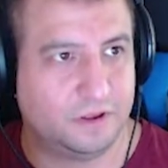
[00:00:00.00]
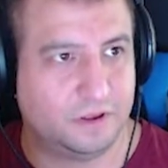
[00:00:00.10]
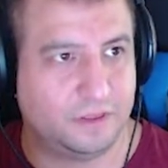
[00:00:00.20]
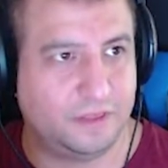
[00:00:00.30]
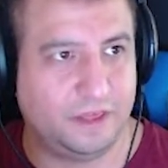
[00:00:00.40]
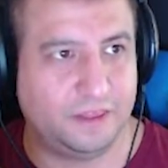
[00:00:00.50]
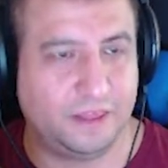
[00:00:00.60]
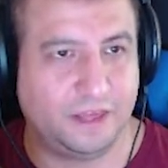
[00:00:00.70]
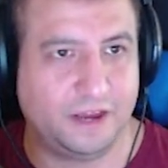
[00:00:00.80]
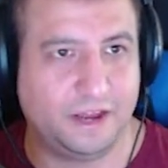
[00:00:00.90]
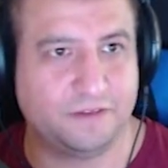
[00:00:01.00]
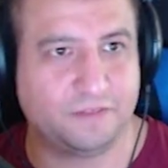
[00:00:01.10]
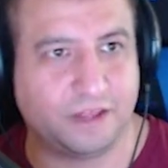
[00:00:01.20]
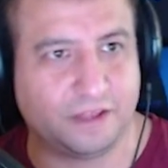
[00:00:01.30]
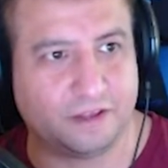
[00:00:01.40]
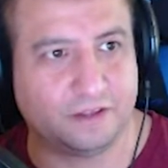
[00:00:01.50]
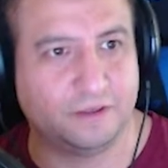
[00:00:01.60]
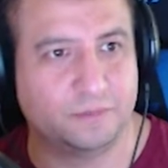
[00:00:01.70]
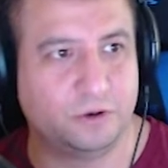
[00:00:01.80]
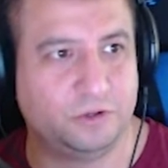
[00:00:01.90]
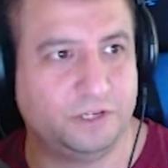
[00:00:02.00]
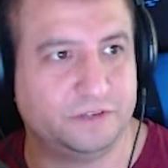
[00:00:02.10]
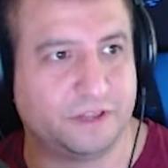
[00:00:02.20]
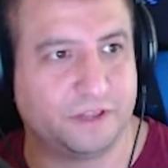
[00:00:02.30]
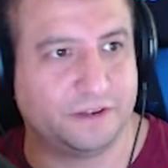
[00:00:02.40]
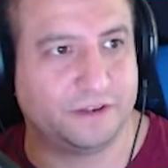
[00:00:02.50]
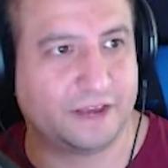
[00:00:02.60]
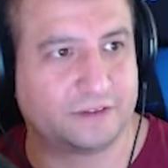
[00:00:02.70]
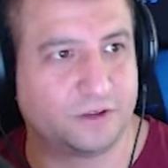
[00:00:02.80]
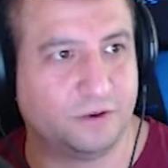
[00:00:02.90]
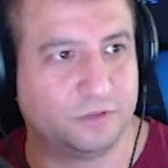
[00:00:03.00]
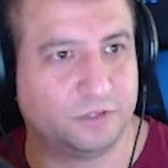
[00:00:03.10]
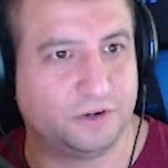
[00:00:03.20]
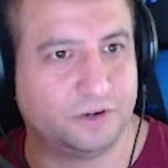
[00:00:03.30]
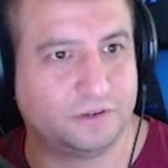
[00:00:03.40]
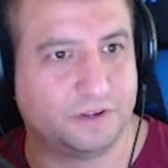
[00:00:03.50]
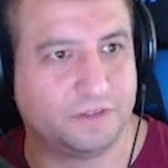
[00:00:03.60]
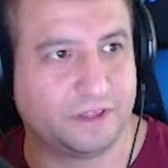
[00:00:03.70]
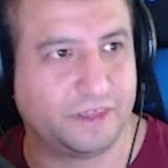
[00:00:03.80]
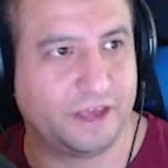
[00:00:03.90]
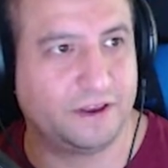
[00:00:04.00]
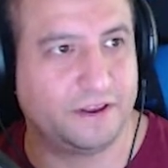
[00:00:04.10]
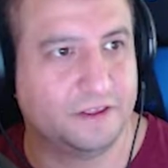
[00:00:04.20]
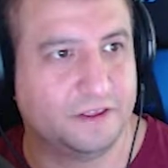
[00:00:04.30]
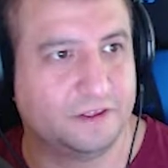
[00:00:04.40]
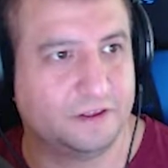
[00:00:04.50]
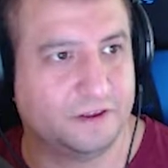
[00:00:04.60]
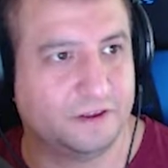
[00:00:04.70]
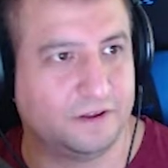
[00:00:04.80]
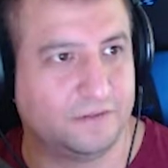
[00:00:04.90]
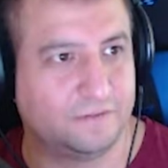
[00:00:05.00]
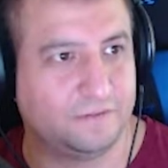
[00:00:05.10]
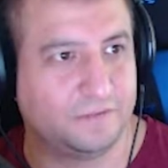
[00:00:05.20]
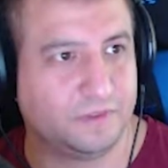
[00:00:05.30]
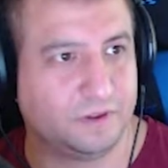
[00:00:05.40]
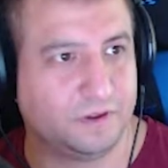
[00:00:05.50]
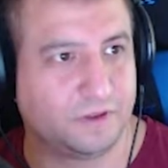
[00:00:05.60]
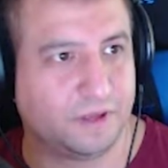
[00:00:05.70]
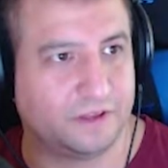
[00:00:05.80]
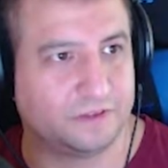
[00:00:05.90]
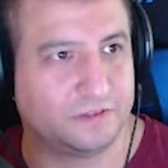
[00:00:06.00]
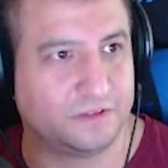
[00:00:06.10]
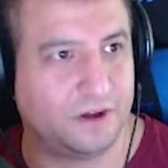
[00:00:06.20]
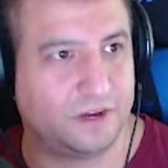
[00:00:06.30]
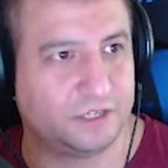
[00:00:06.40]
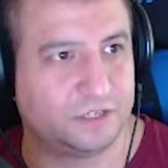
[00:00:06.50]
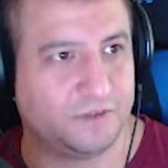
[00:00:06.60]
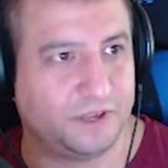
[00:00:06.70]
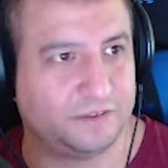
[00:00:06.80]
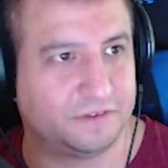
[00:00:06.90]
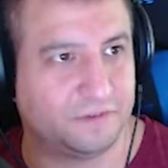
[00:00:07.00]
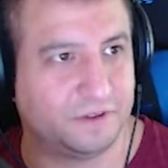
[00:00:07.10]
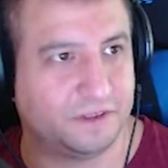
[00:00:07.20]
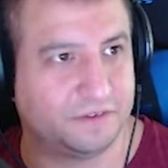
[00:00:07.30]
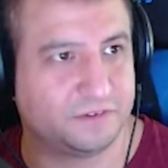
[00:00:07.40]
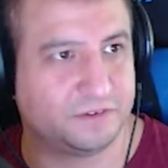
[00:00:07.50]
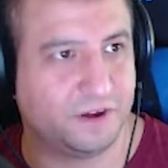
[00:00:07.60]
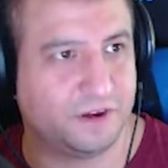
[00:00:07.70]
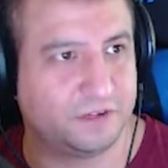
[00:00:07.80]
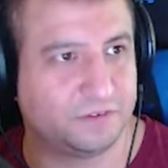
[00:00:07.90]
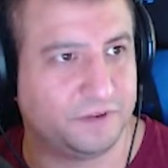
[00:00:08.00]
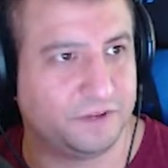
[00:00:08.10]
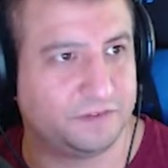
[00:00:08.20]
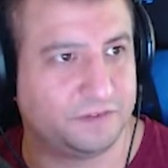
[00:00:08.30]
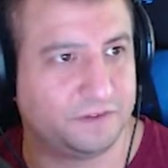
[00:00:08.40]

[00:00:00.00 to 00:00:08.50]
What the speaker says: They kind of like emojis like in text culture and stuff like that. Okay, astonished face. I want the astonished face.